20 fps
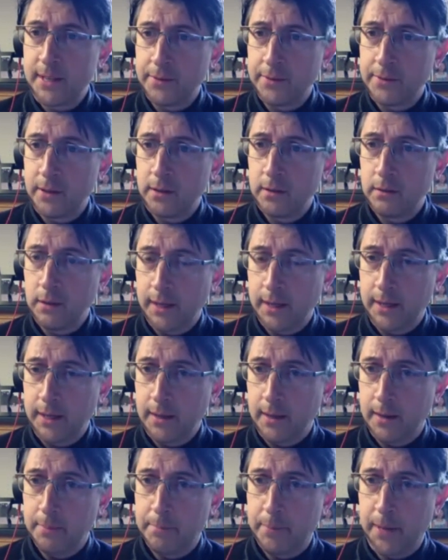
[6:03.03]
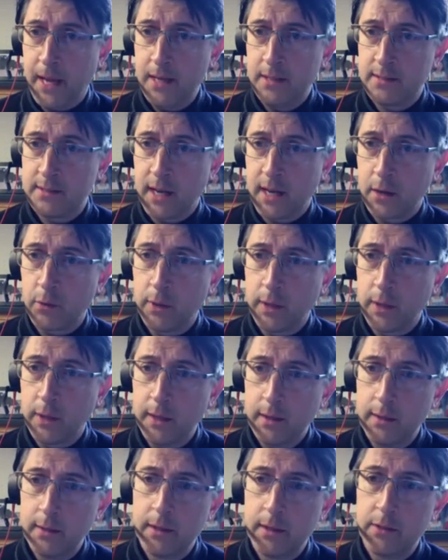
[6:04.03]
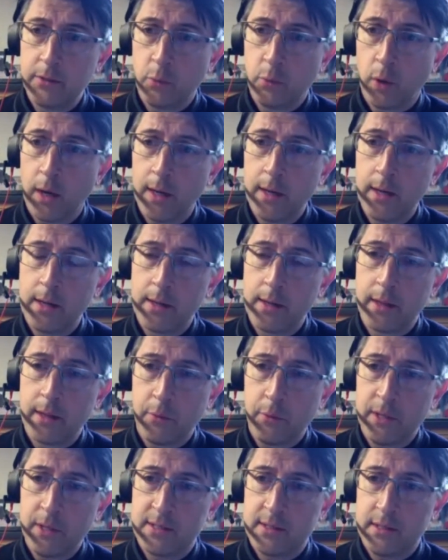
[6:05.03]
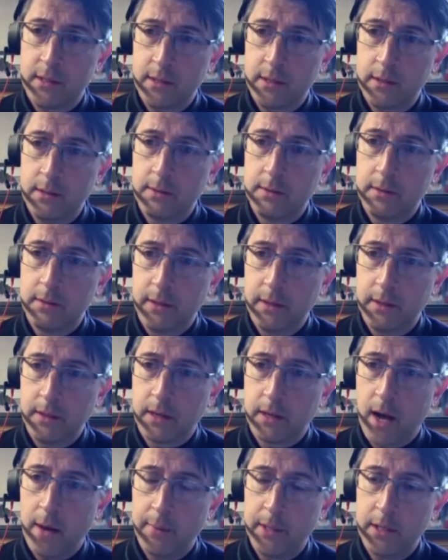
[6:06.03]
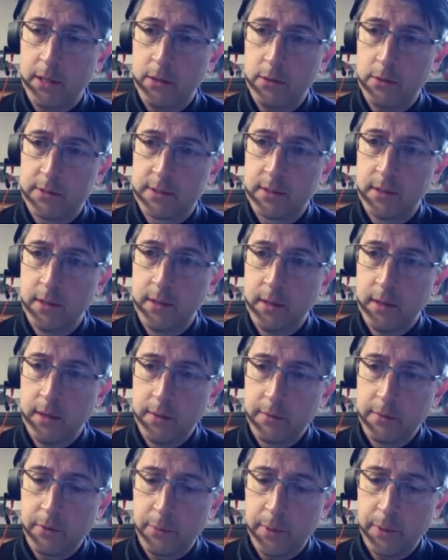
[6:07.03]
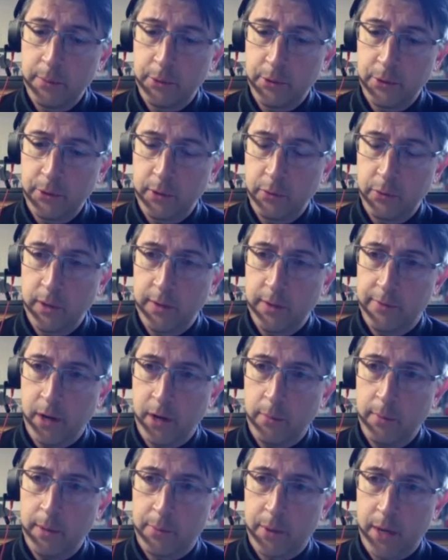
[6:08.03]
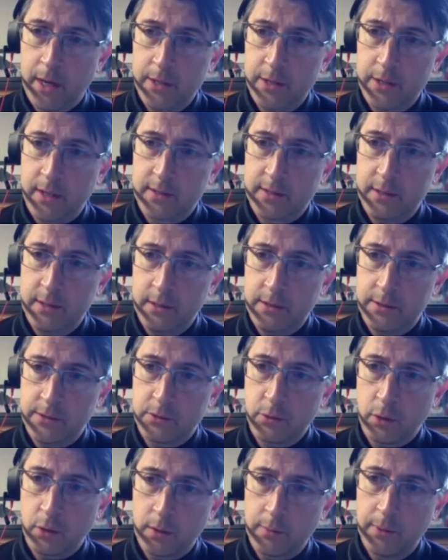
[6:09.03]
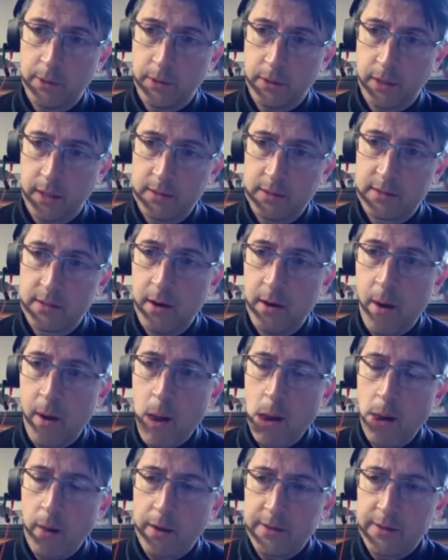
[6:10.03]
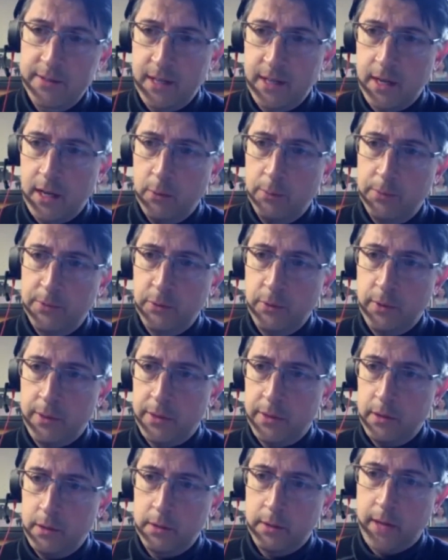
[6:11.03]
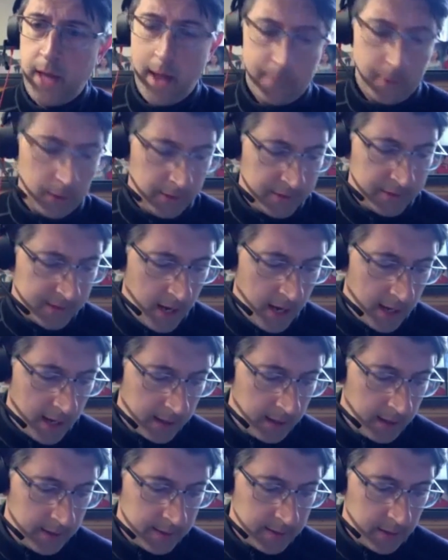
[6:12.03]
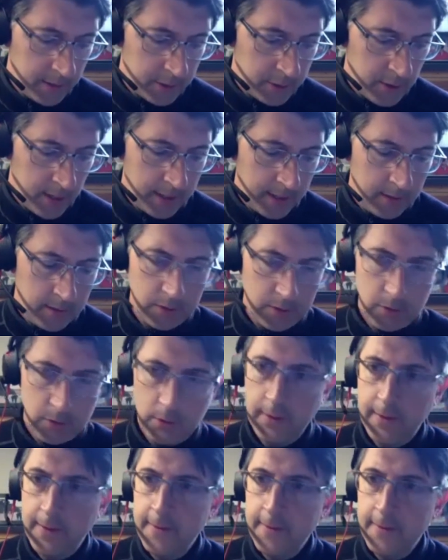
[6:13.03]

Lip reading: out there, like PACE Equity is one that we see in common use for people doing redevelopment projects in historic buildings, because that helps with their capital stack as they're trying to